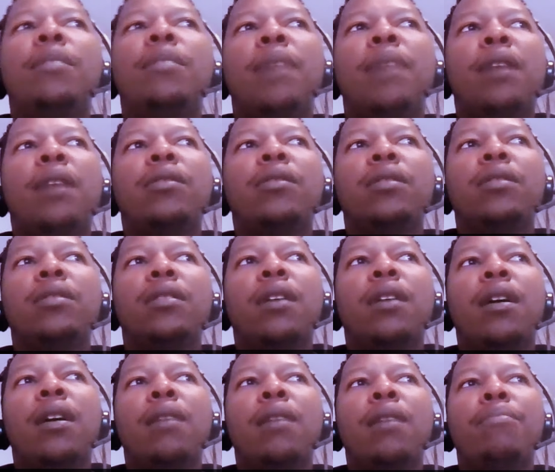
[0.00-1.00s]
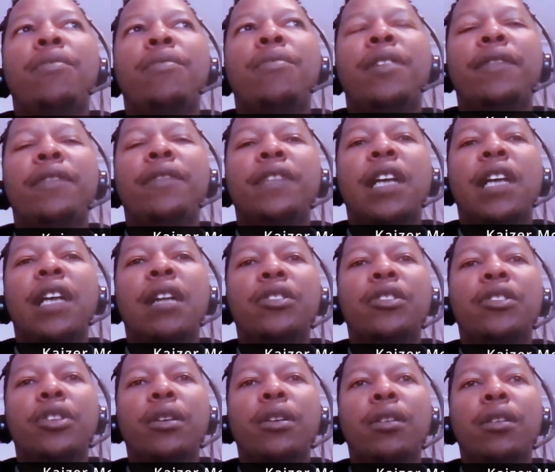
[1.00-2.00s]
about thrift
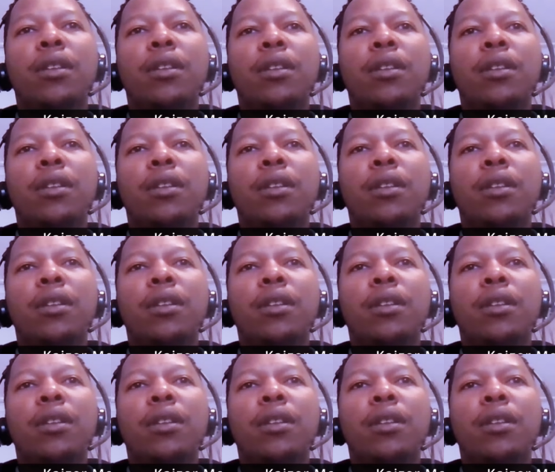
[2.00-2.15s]
culture,